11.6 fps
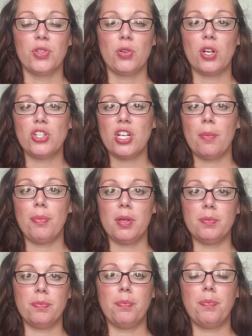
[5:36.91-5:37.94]
crunching up
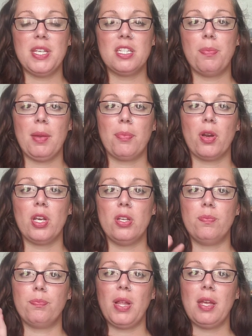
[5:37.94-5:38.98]
a piece of paper and
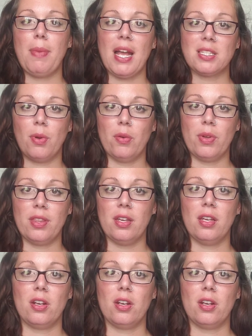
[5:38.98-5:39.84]
playing basketball with it,